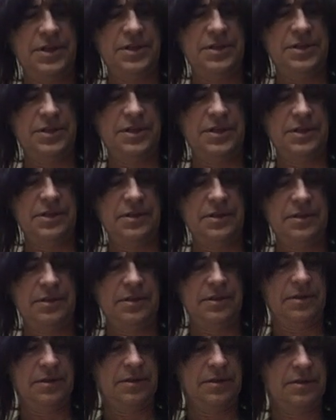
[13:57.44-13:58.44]
sheet.
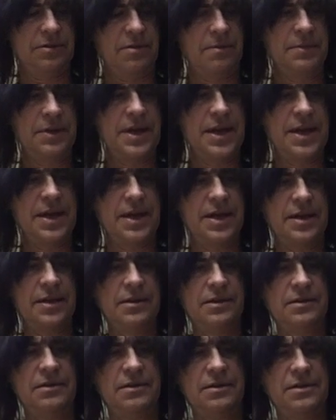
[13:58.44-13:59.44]
So I'm gonna
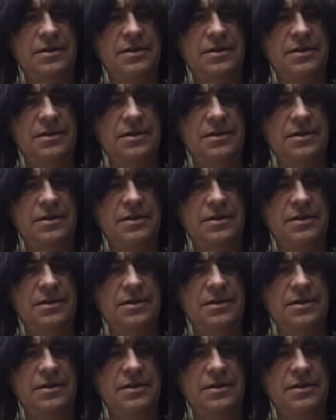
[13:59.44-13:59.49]
add,